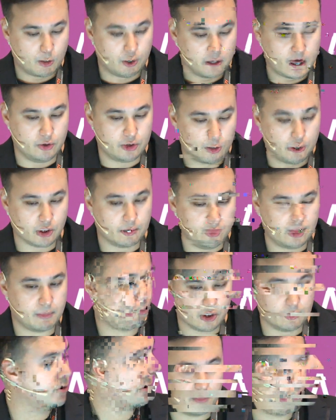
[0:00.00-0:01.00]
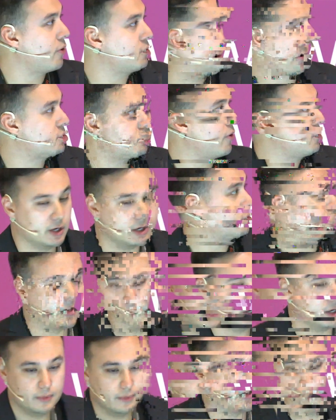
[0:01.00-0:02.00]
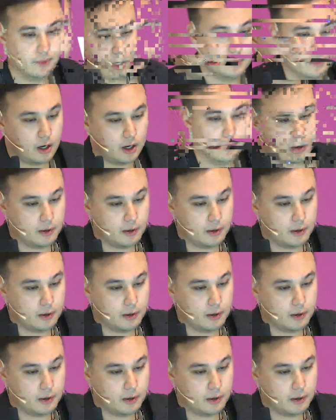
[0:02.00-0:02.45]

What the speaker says: This is the time of the server when you made the